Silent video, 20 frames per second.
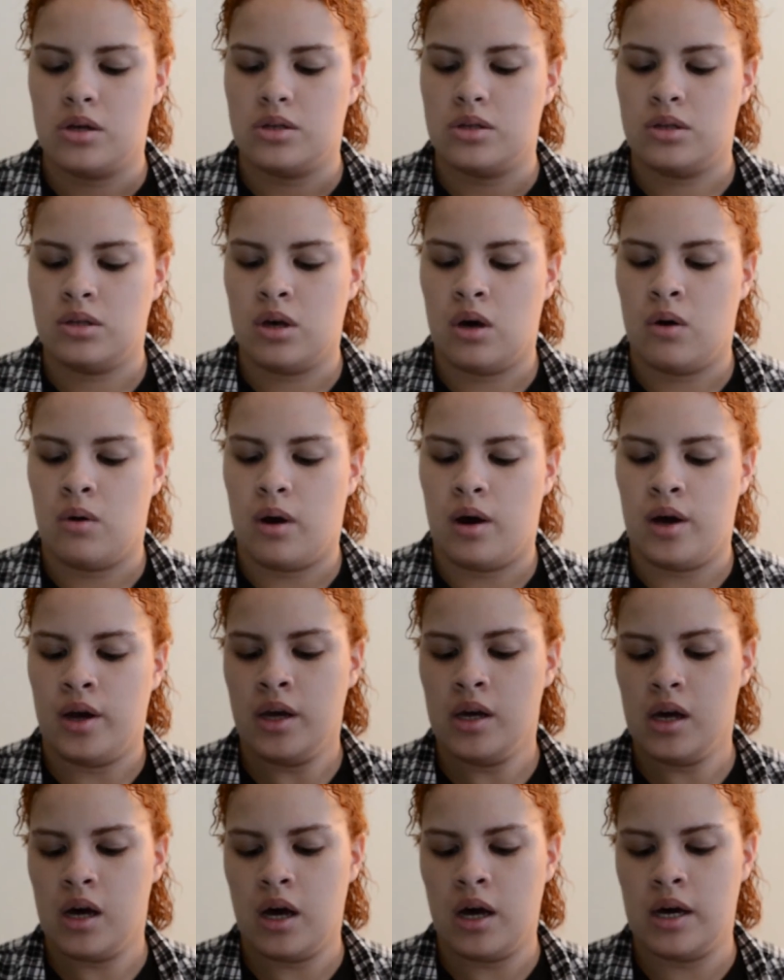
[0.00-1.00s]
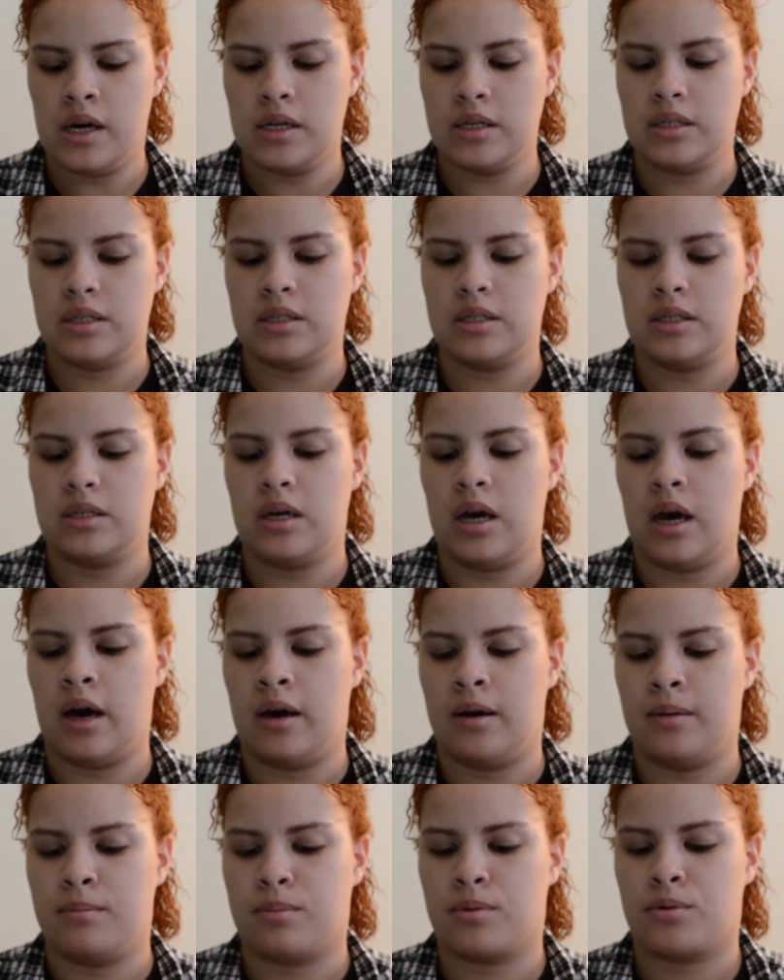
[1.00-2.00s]
So I got
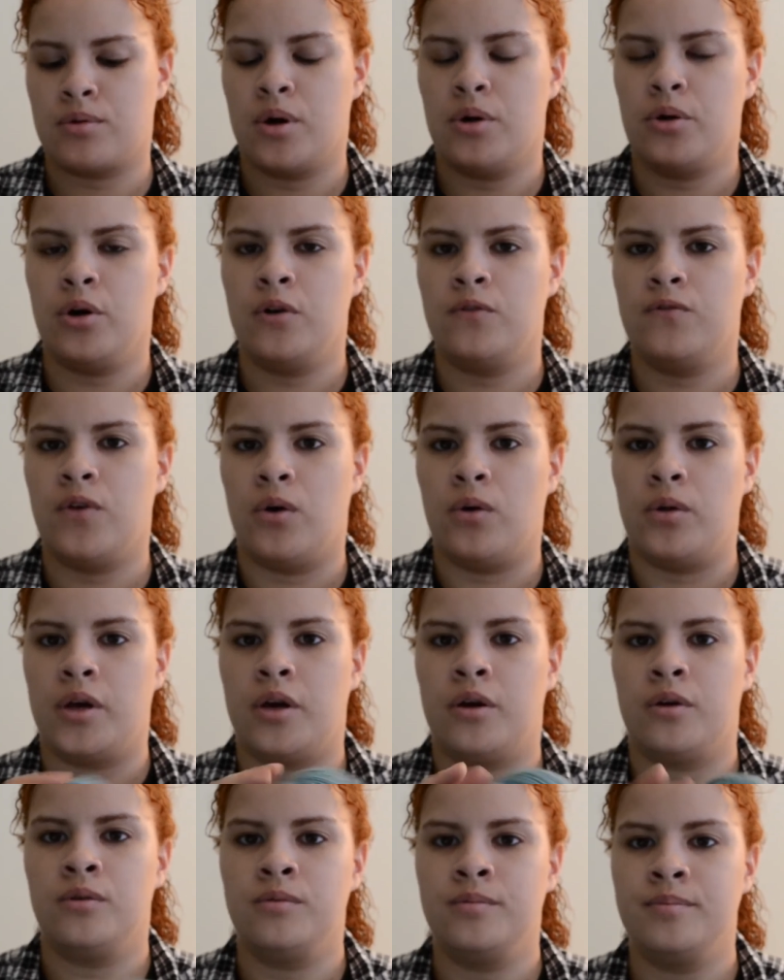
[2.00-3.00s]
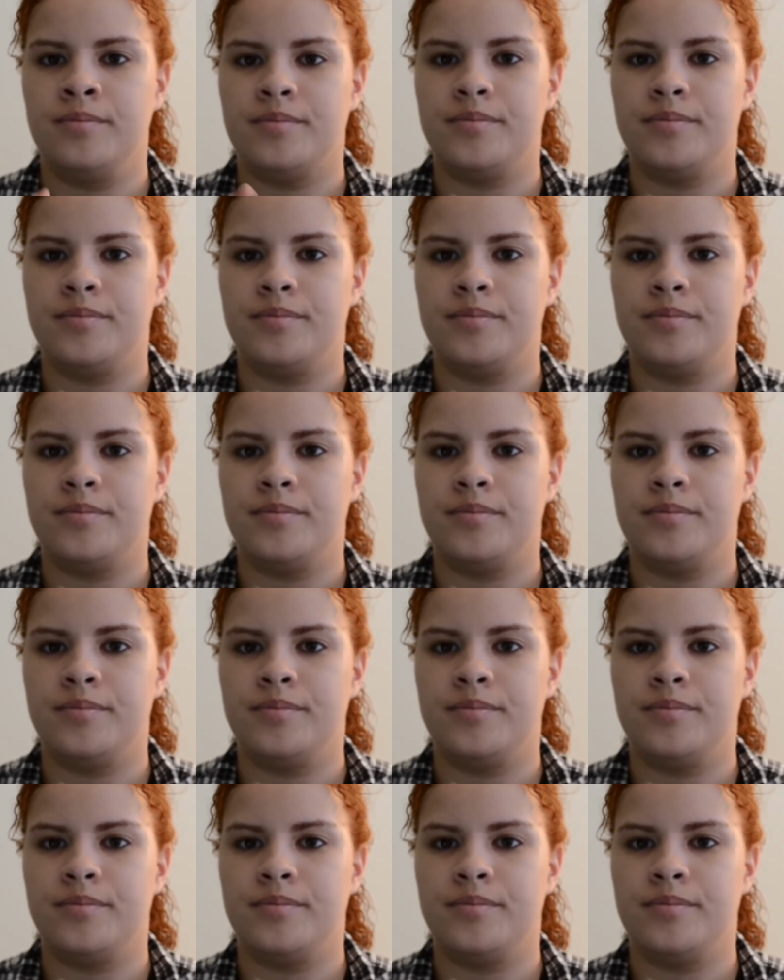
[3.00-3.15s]
Berroco Folio,